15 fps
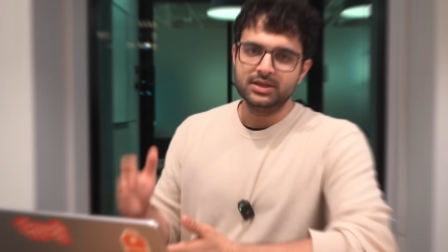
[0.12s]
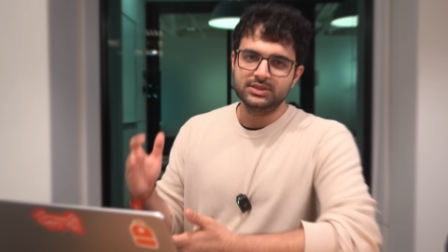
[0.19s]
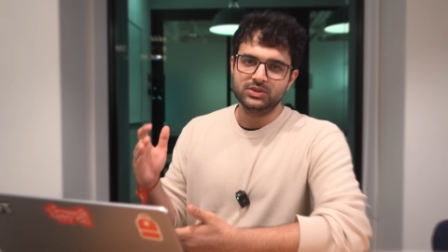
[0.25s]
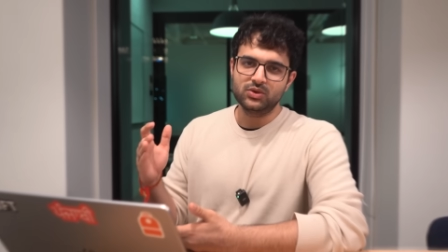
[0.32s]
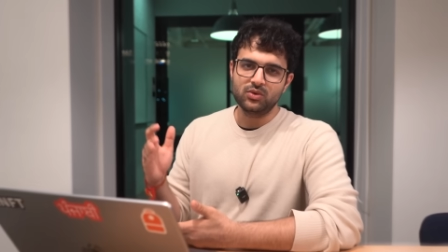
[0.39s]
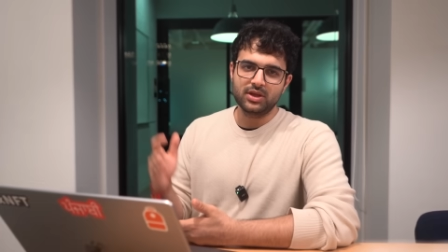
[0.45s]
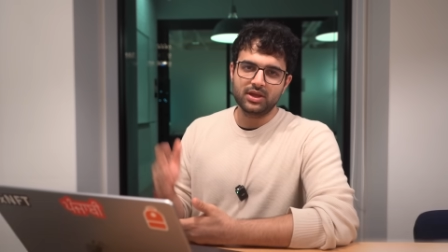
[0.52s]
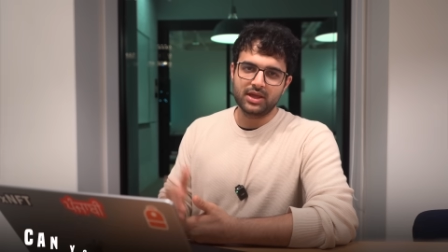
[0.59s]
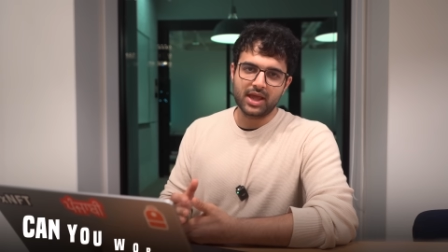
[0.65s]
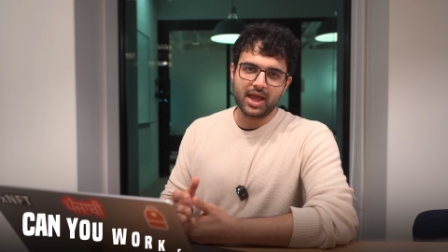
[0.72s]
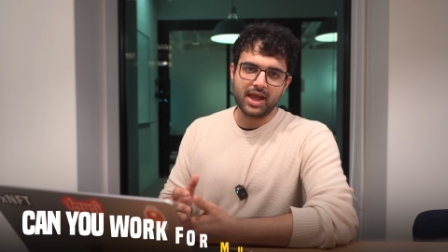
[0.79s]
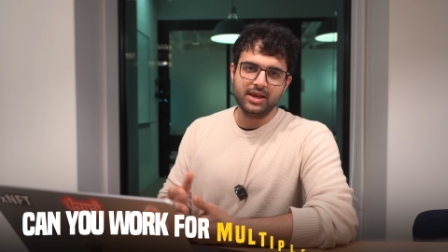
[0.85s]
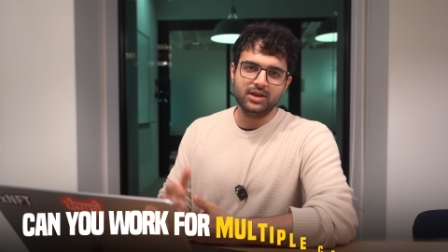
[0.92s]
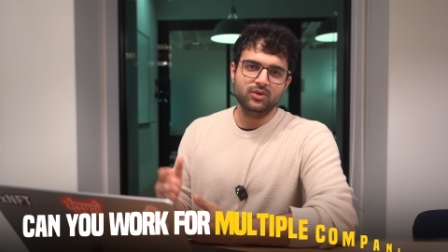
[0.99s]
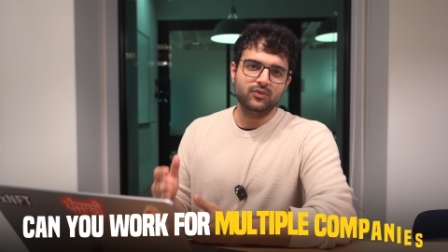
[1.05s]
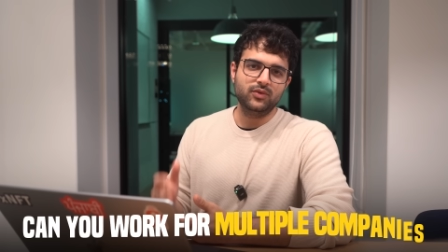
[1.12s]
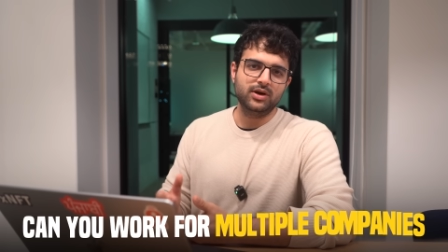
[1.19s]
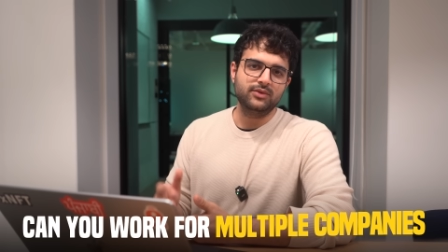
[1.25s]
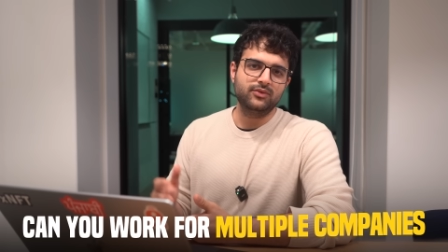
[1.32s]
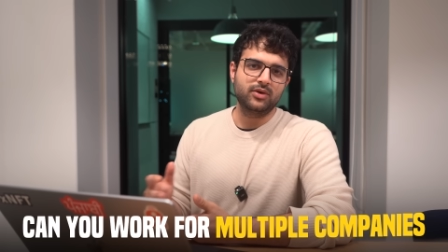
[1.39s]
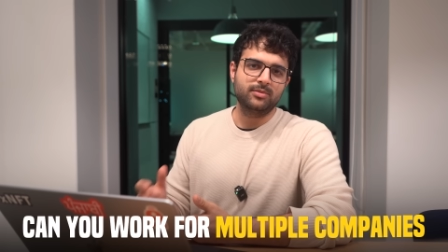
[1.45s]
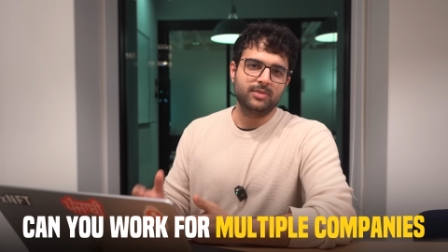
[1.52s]
So can you
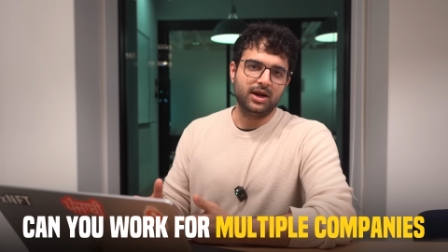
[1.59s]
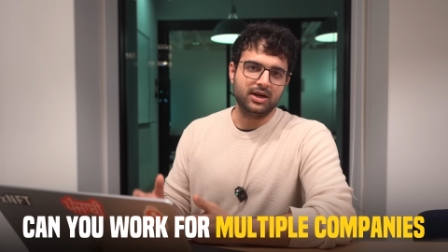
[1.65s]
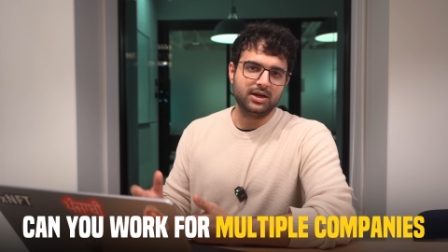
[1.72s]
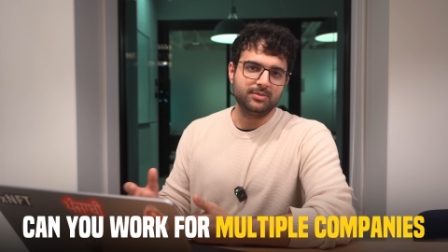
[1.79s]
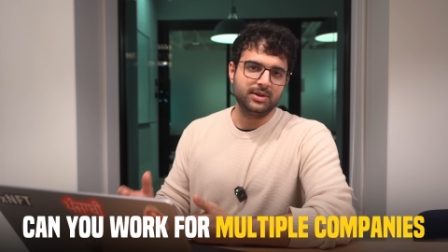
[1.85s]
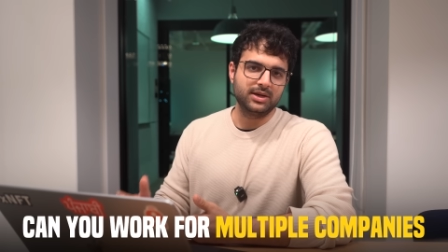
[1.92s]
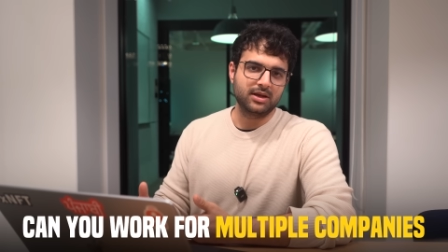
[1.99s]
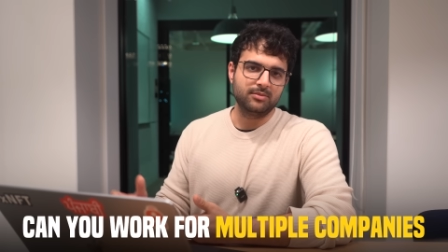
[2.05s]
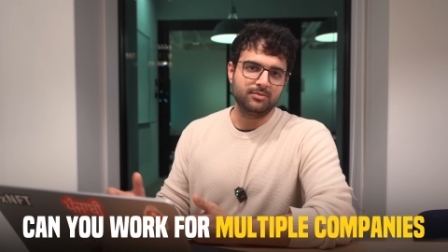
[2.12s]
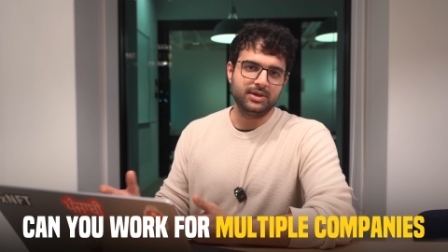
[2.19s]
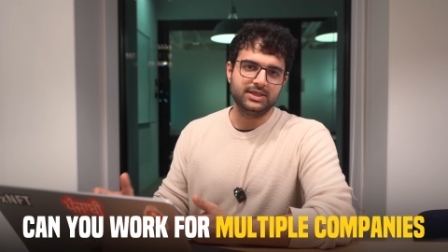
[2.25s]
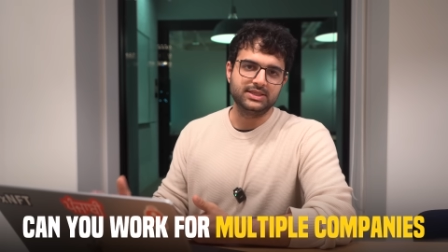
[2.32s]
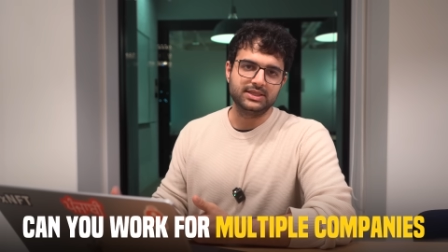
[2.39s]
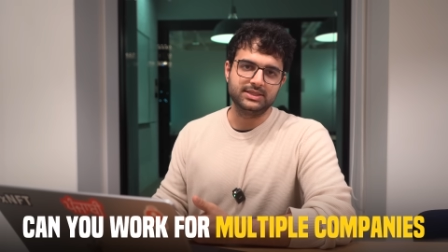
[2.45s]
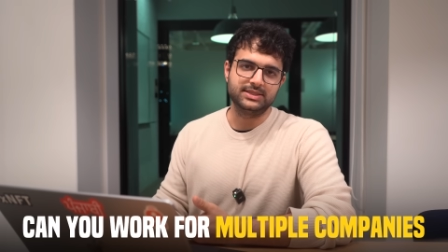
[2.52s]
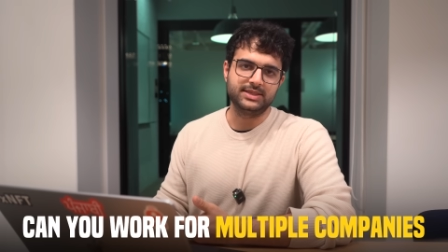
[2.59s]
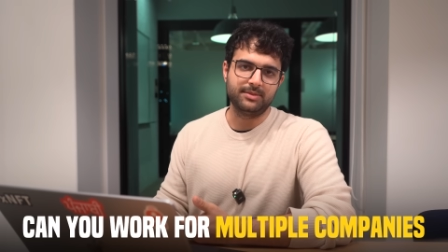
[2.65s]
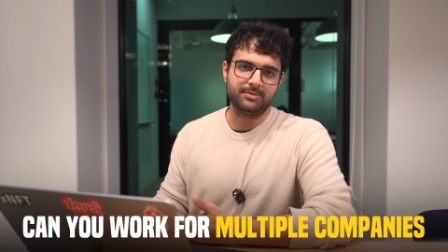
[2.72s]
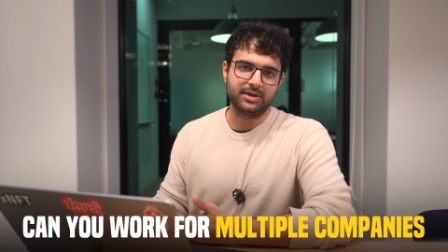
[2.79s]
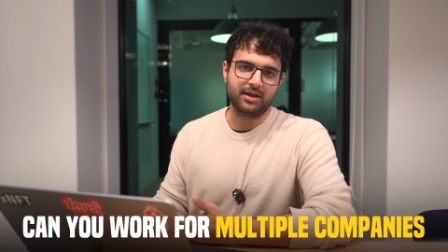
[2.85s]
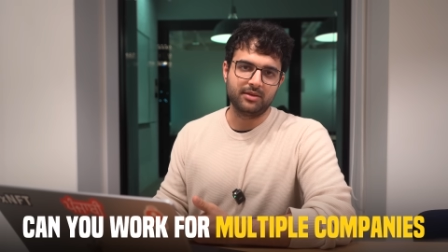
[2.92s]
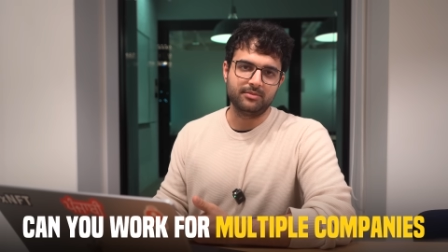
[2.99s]
work for multiple companies at the
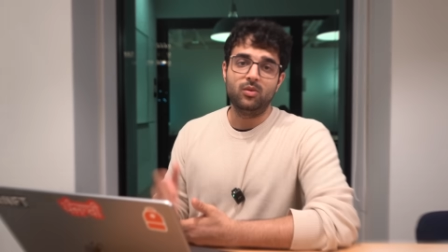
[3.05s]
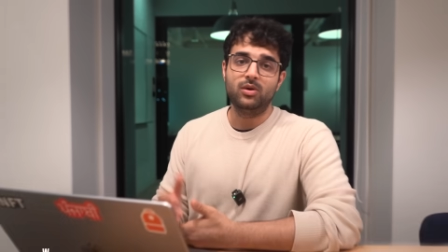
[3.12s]
same time?